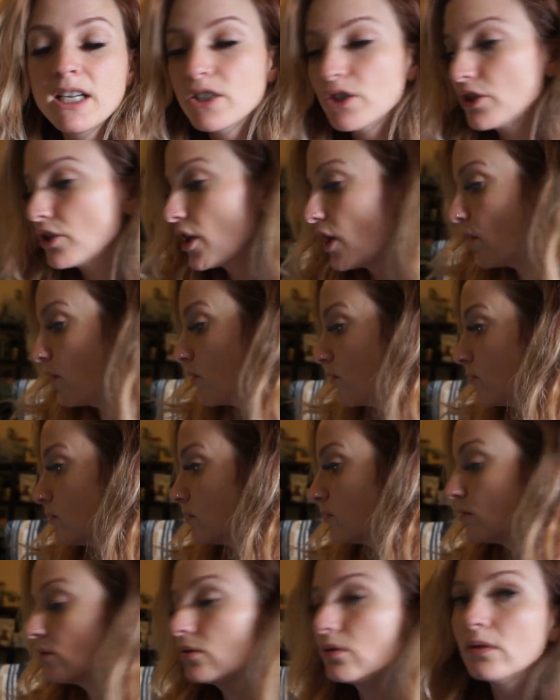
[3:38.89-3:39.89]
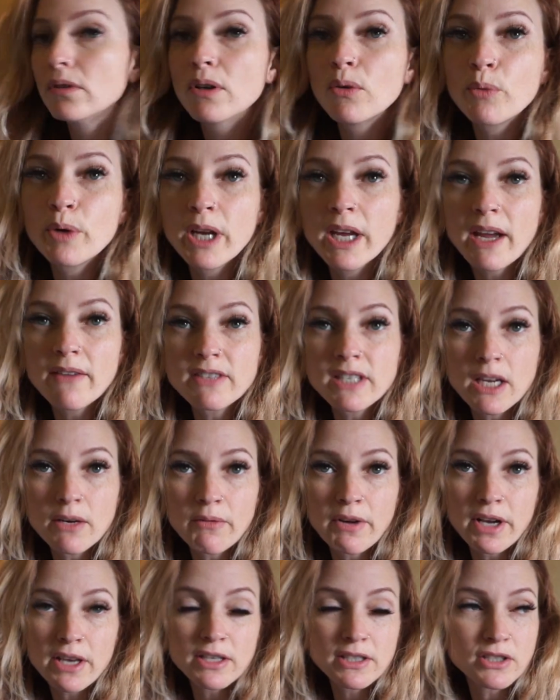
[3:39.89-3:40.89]
So we have to
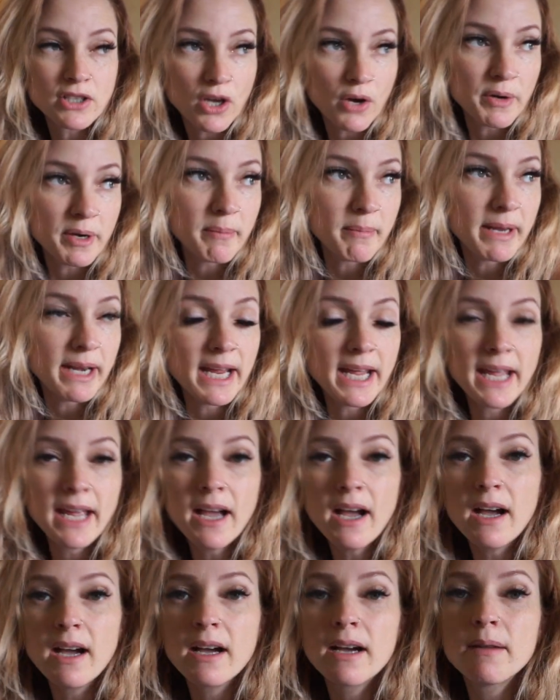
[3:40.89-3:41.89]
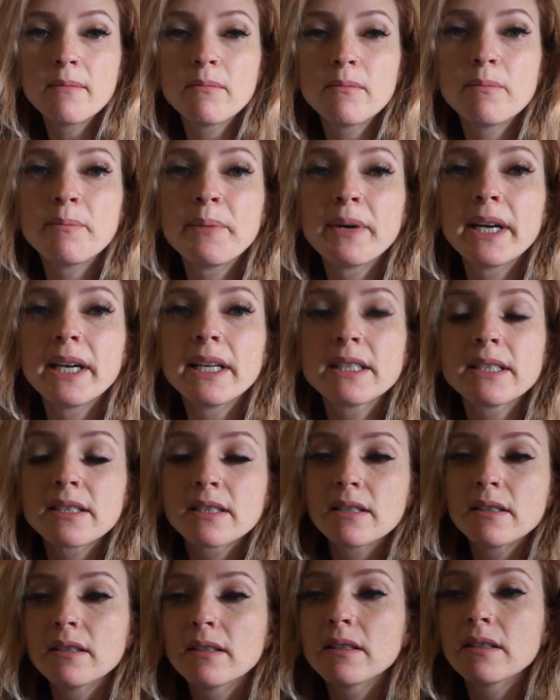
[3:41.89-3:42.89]
get ready to go in a minute,
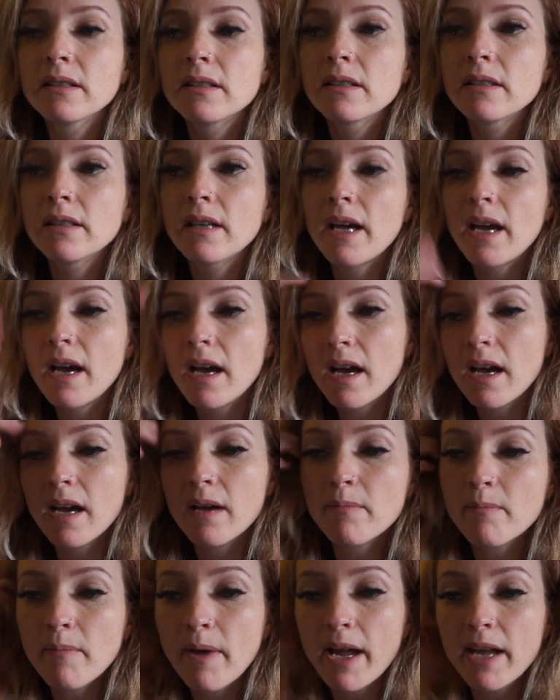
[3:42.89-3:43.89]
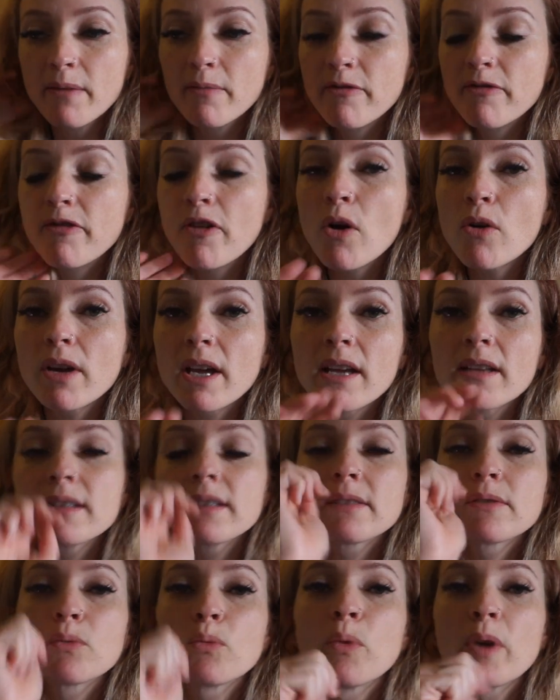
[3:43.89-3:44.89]
but my
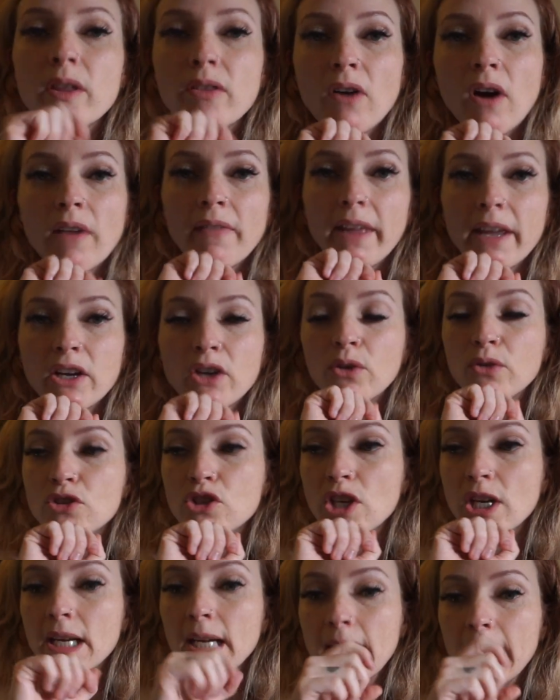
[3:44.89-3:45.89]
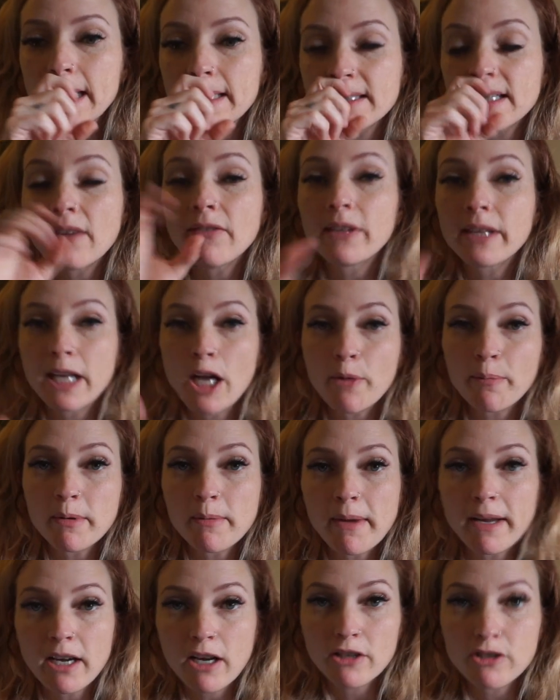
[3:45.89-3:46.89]
focus with online coaching is definitely helping
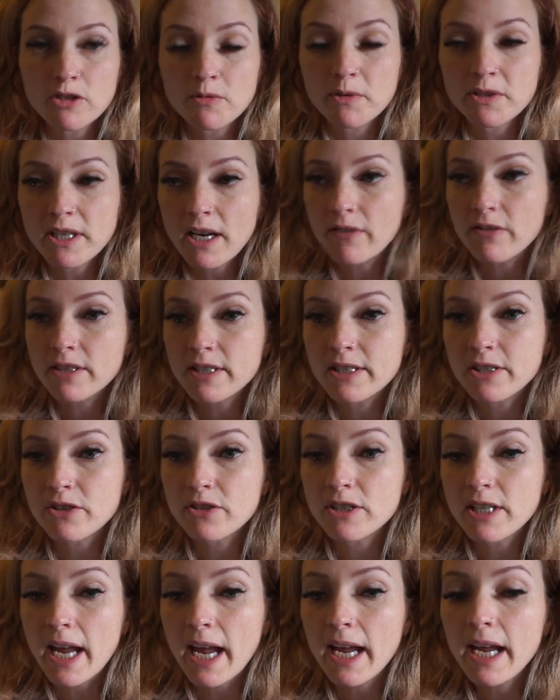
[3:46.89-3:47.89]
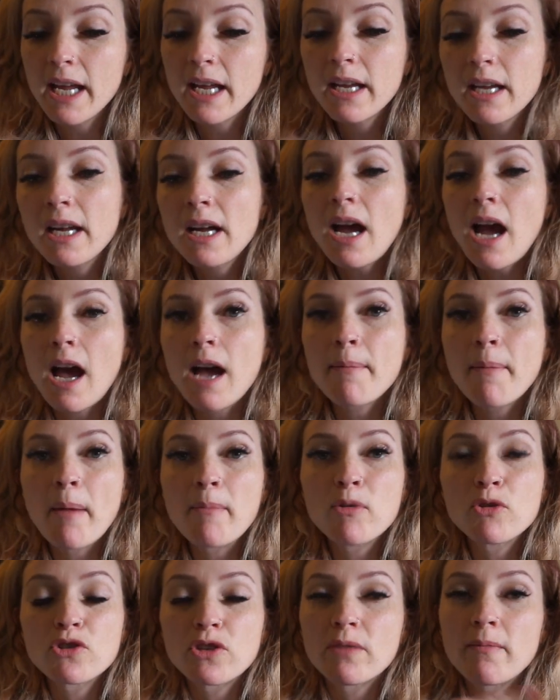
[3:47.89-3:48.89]
my customers every single day.
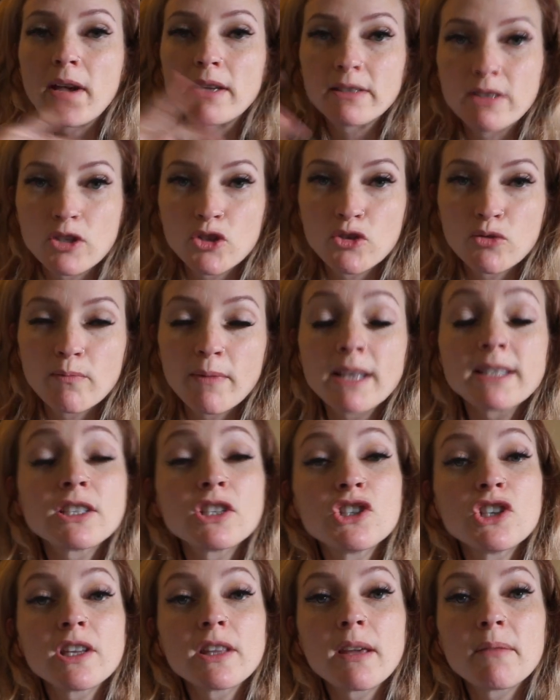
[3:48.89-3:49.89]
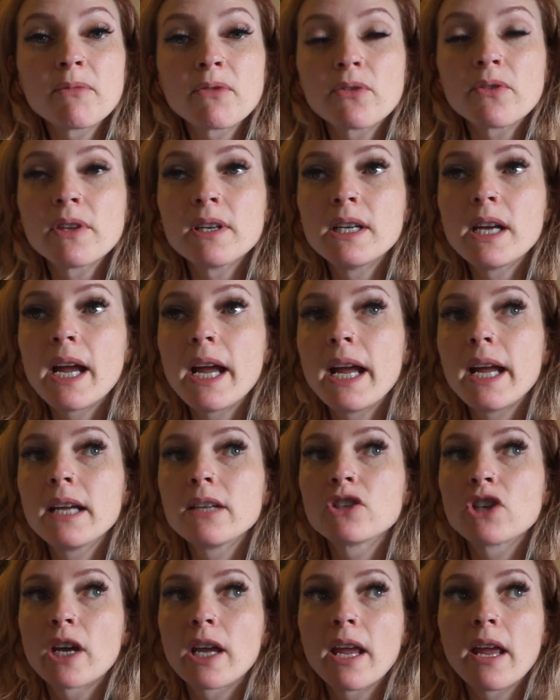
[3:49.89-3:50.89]
I'm usually messaging them through the day,
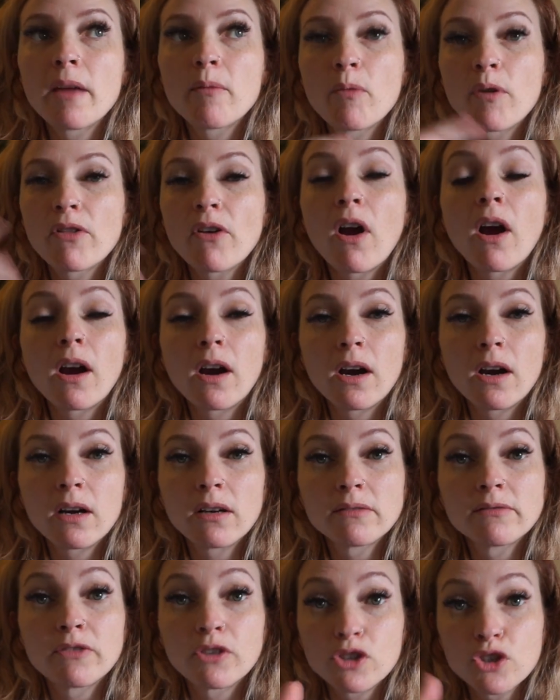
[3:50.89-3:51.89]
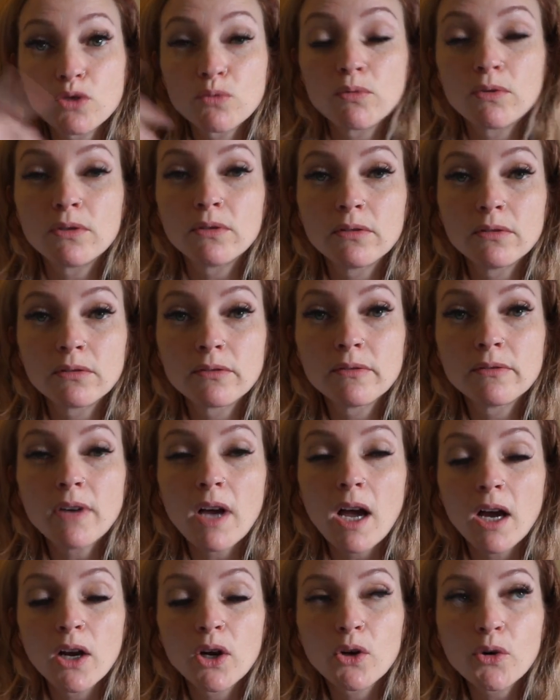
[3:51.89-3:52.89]
checking in with our virtual
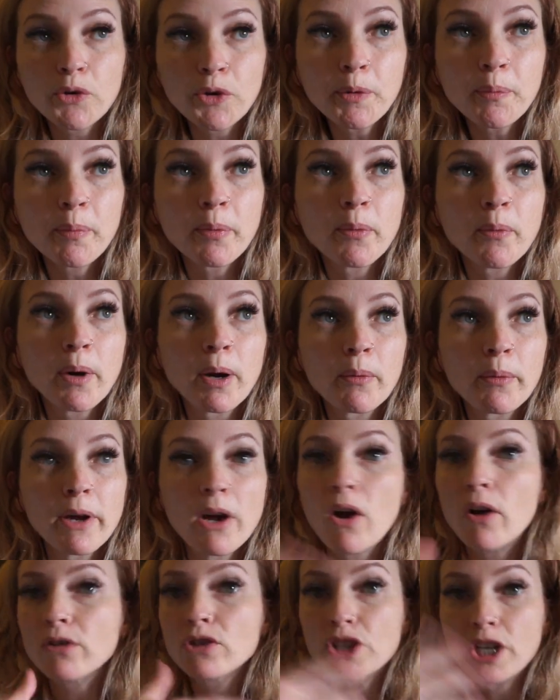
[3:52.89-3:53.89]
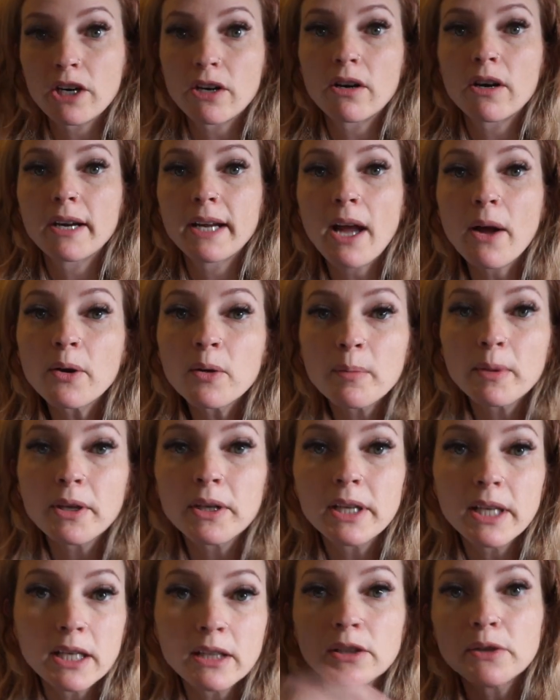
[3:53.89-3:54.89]
group where we all share our
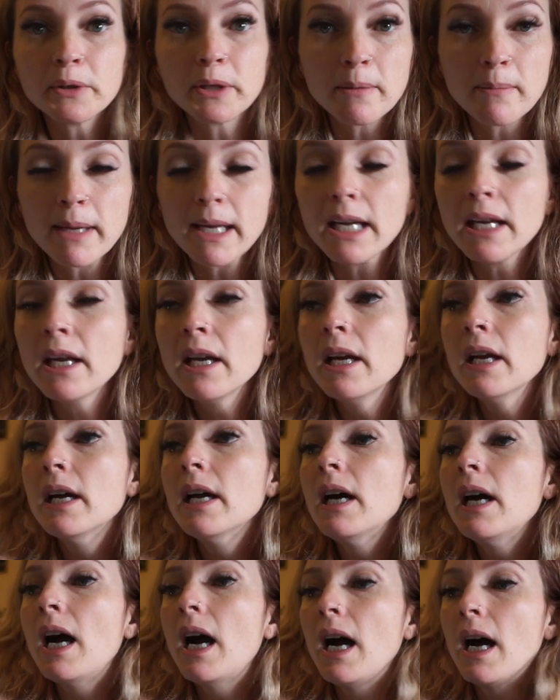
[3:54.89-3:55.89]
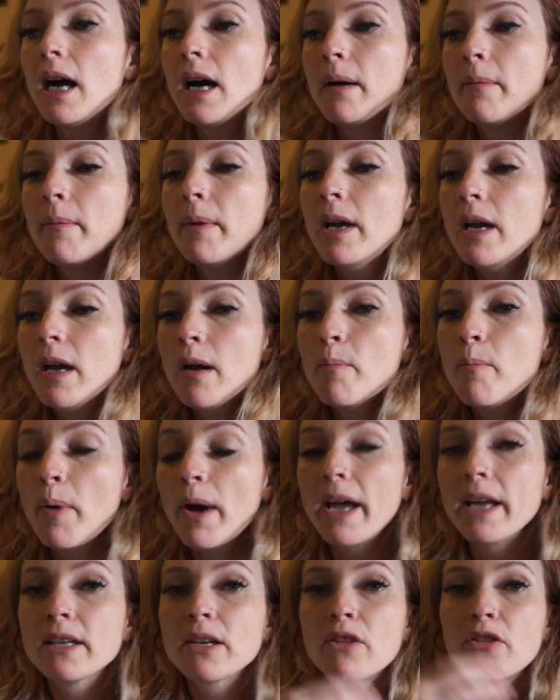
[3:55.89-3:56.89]
accountability, including me.
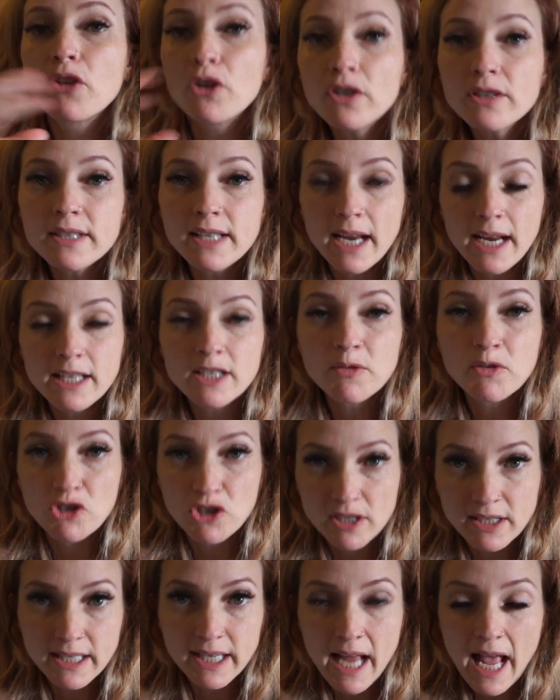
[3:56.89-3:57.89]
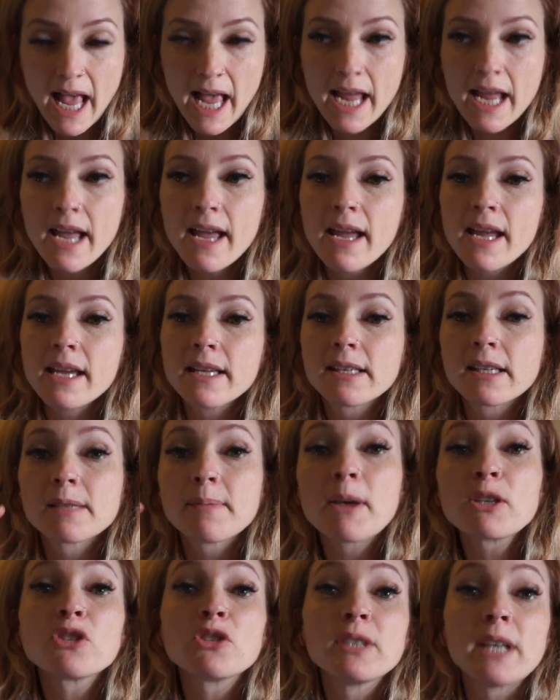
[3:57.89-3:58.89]
But Thursdays, which is today, is a
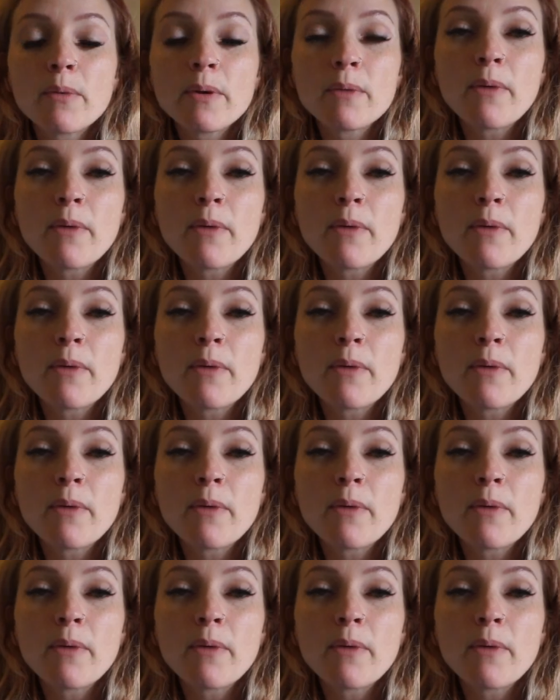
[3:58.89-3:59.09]
special day.